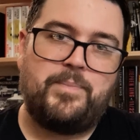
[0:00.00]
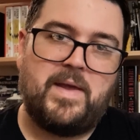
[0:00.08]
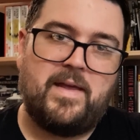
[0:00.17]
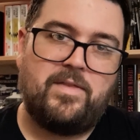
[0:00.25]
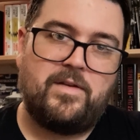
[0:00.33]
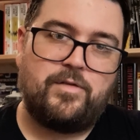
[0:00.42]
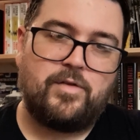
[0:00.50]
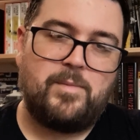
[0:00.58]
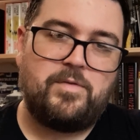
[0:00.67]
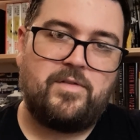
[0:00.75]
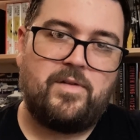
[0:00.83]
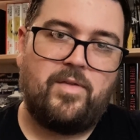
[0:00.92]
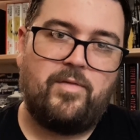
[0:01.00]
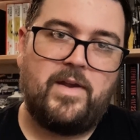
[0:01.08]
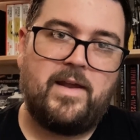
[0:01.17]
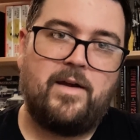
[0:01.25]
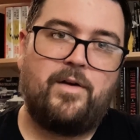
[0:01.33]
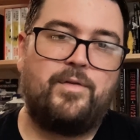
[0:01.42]
in the description to the
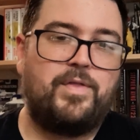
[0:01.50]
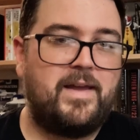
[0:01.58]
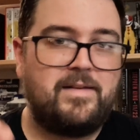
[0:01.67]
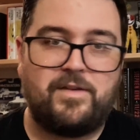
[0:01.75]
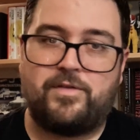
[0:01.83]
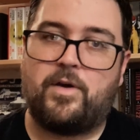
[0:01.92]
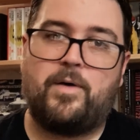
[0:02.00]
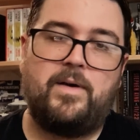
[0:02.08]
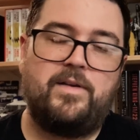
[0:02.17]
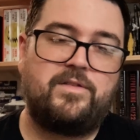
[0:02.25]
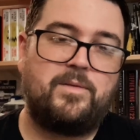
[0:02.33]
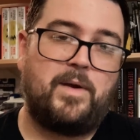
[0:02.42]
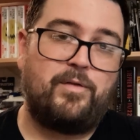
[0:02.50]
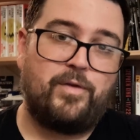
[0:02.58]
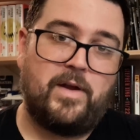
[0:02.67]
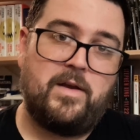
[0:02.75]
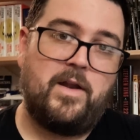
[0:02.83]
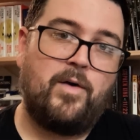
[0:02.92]
video. Thanks as always to my
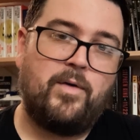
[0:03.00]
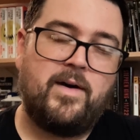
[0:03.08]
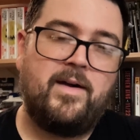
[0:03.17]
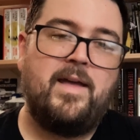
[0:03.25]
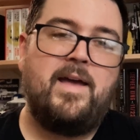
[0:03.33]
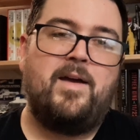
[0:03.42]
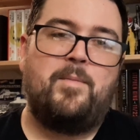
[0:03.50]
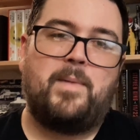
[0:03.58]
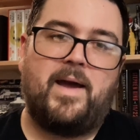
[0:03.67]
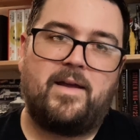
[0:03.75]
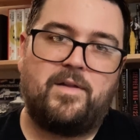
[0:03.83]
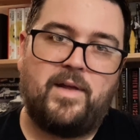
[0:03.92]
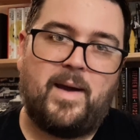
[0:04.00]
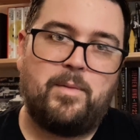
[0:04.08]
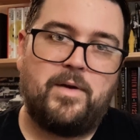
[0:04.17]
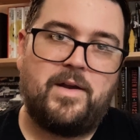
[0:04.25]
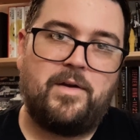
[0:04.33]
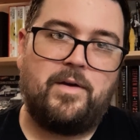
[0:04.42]
friend Noah, my
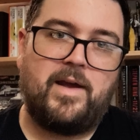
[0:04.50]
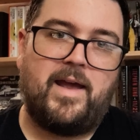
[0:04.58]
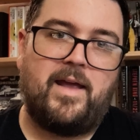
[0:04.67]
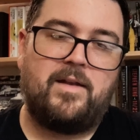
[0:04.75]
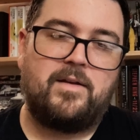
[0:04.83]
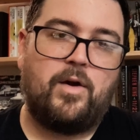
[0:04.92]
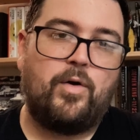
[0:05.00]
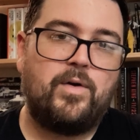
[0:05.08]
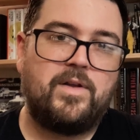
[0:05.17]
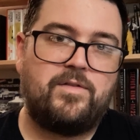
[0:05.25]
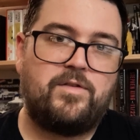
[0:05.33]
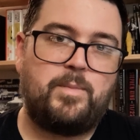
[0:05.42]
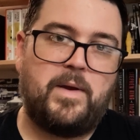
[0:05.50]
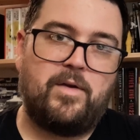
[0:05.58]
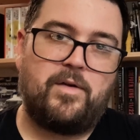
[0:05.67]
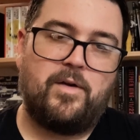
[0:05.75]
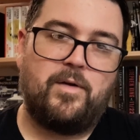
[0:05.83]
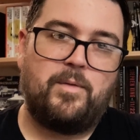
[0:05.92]
collaborator and
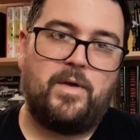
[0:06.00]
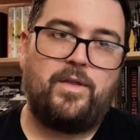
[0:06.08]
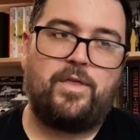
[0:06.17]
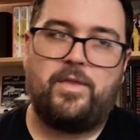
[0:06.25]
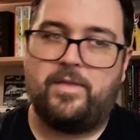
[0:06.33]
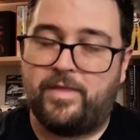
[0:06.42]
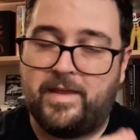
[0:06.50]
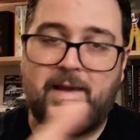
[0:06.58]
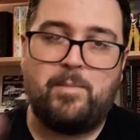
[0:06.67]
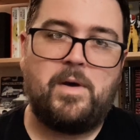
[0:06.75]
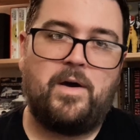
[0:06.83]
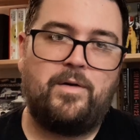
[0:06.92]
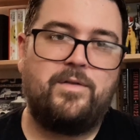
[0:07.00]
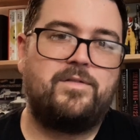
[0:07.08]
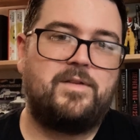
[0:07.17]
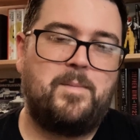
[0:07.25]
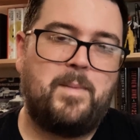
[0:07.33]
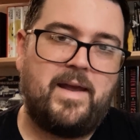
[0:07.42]
co-conspirator with the most
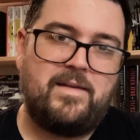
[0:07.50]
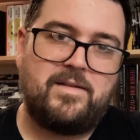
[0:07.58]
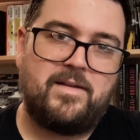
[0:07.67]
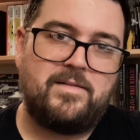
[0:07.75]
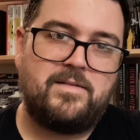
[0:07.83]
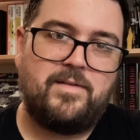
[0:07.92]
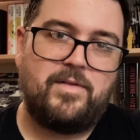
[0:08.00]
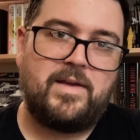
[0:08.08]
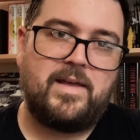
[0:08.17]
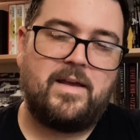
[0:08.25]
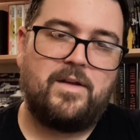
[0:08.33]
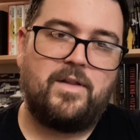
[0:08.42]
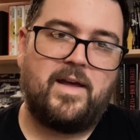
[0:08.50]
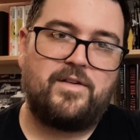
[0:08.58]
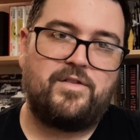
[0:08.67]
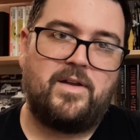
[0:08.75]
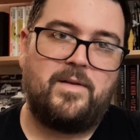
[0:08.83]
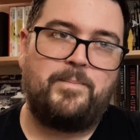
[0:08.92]
amazing Stephen King
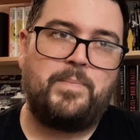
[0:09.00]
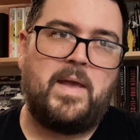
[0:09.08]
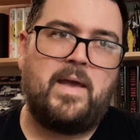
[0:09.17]
collection.